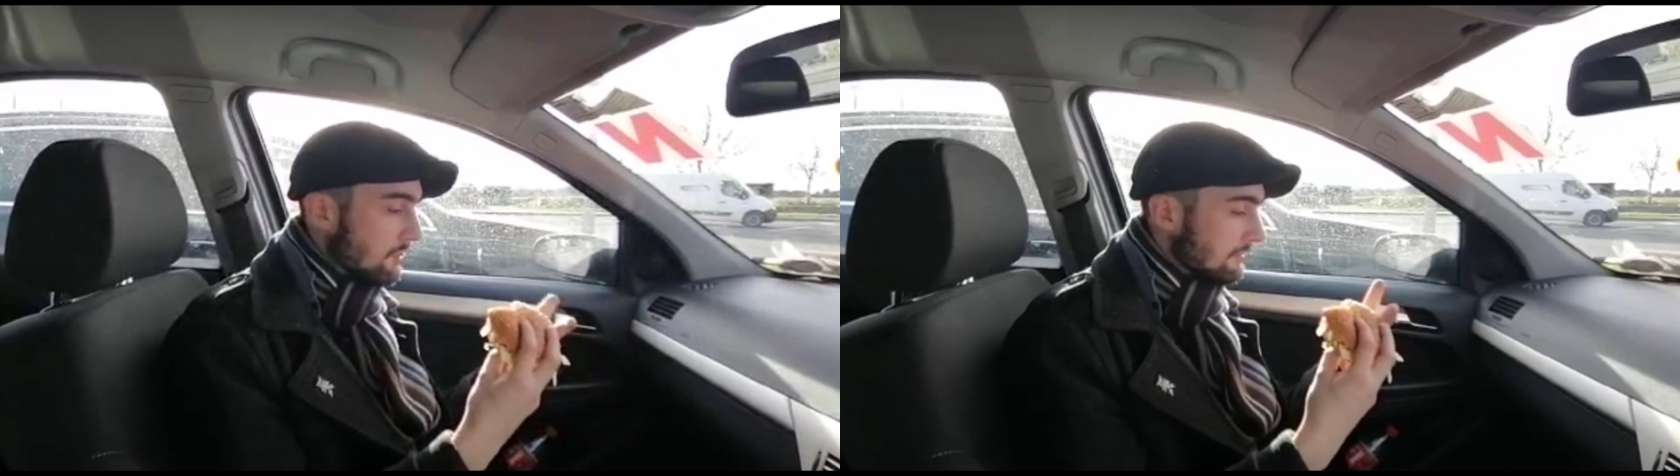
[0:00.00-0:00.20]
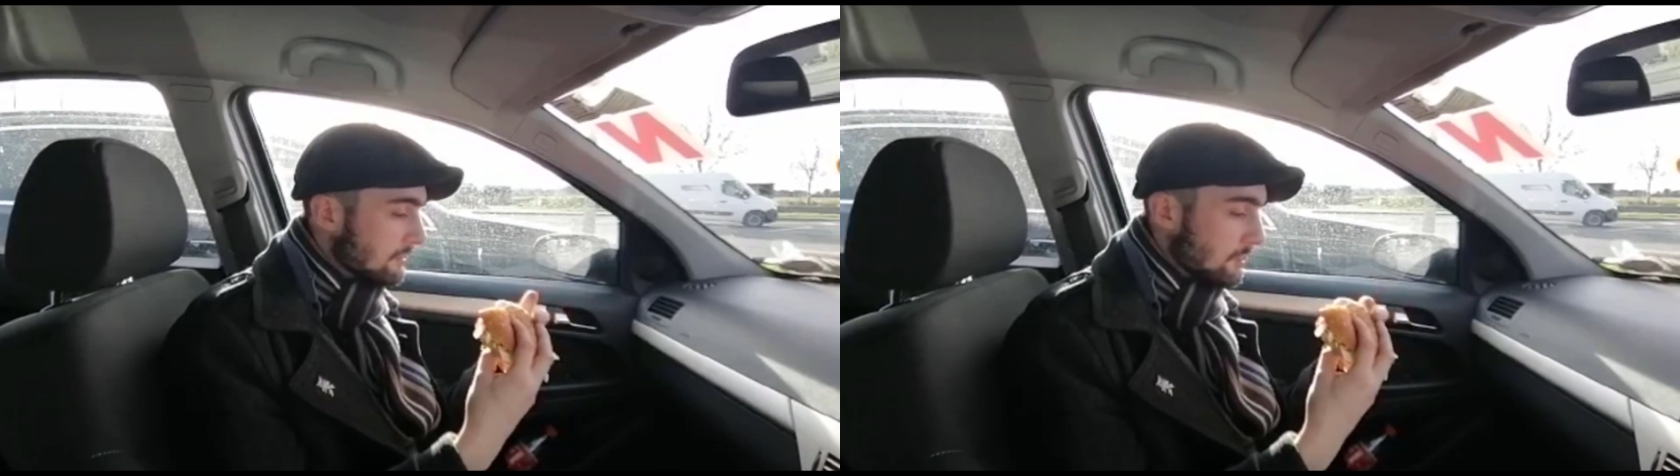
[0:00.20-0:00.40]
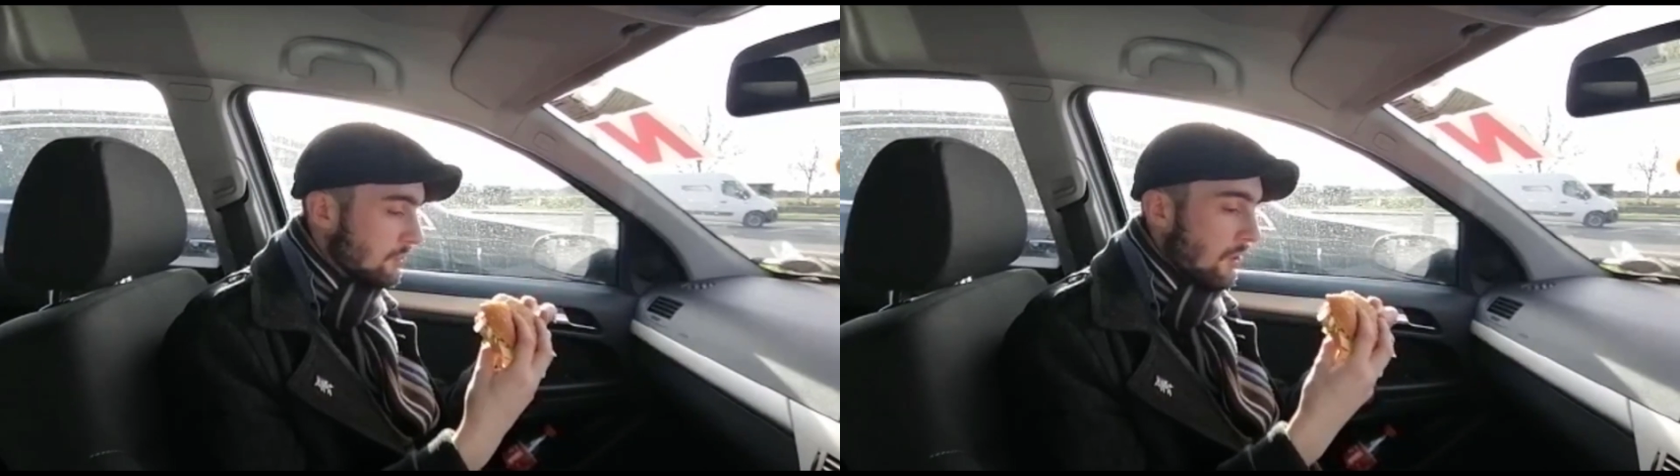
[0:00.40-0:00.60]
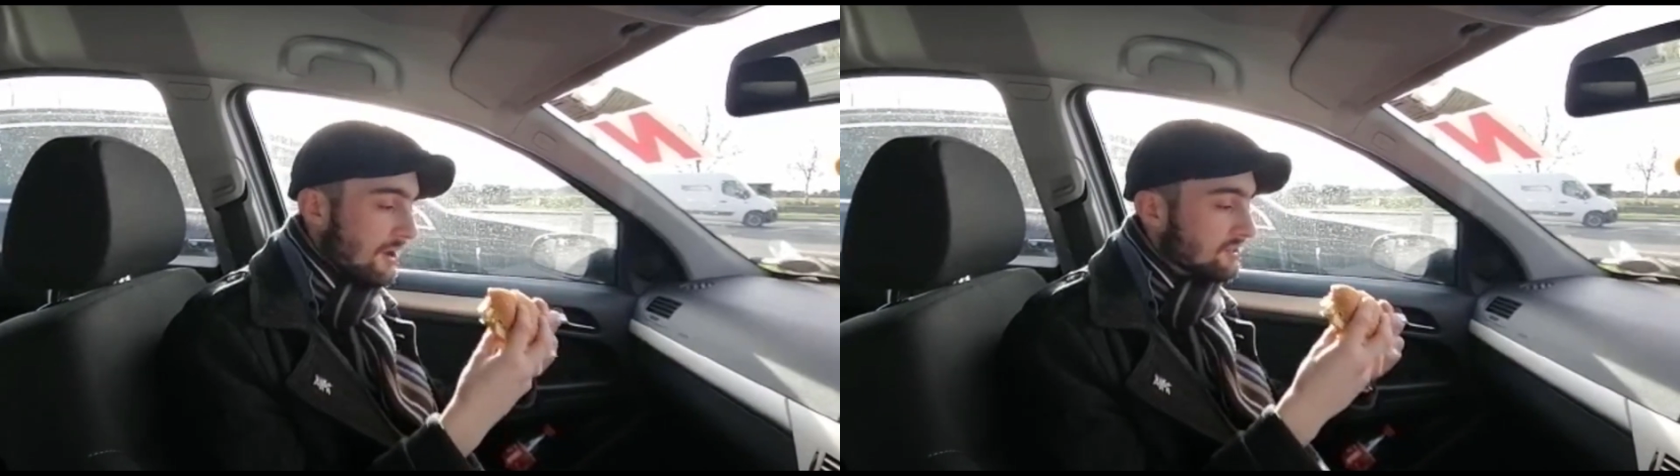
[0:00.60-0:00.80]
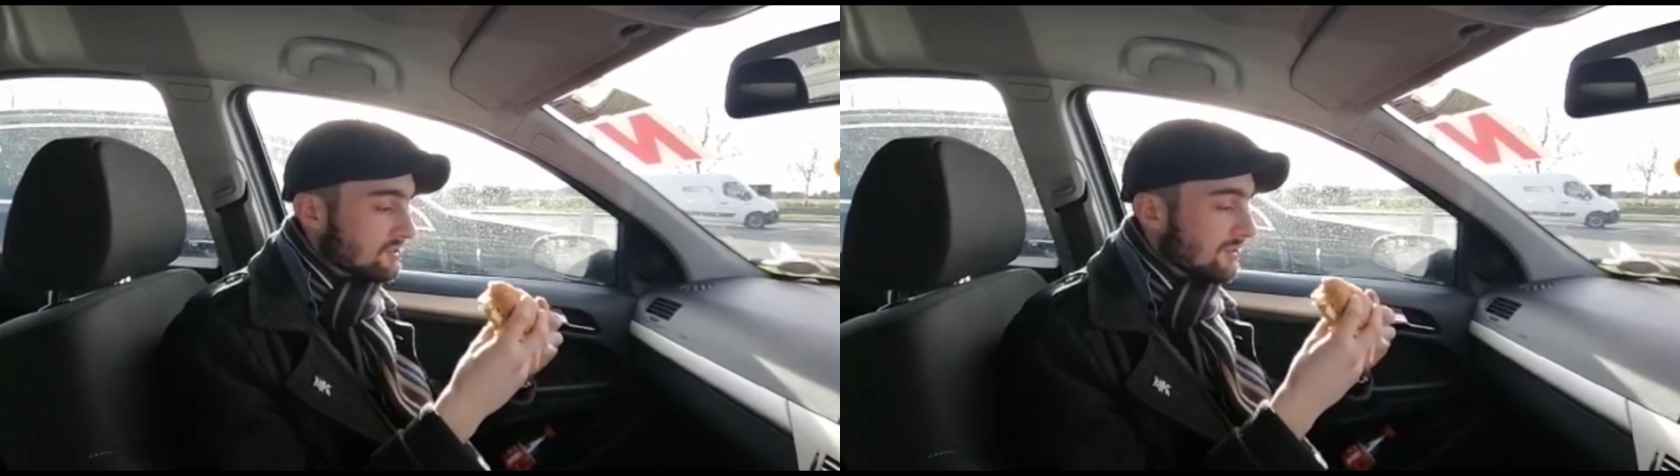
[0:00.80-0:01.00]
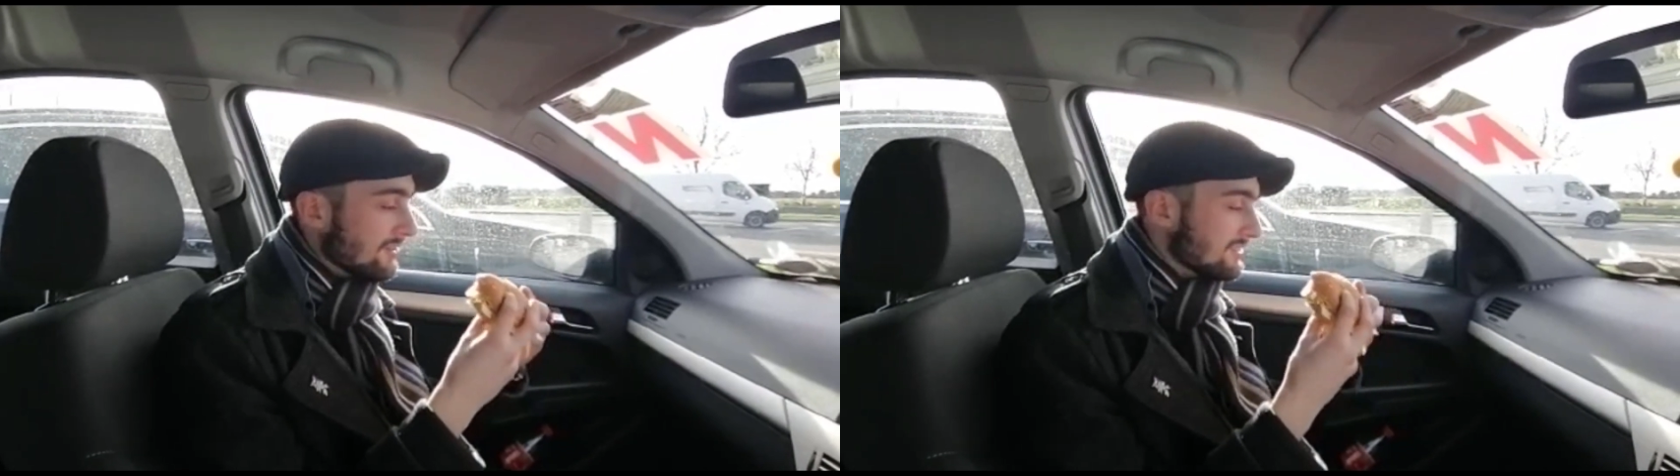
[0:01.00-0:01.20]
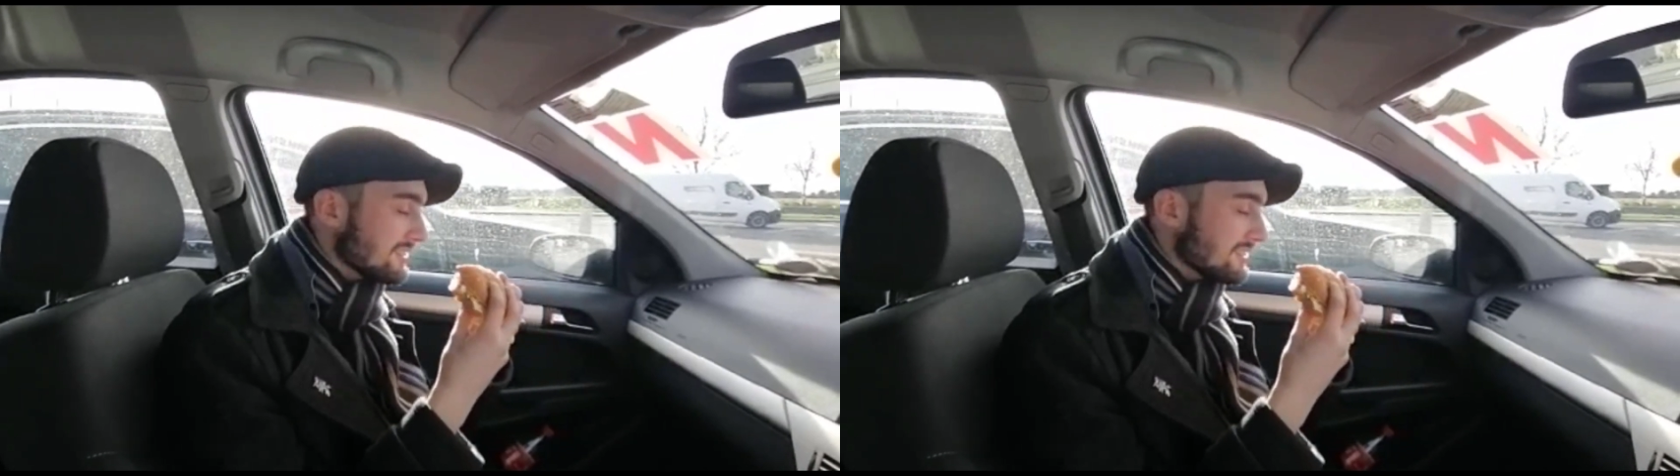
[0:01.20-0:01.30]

not quite as good.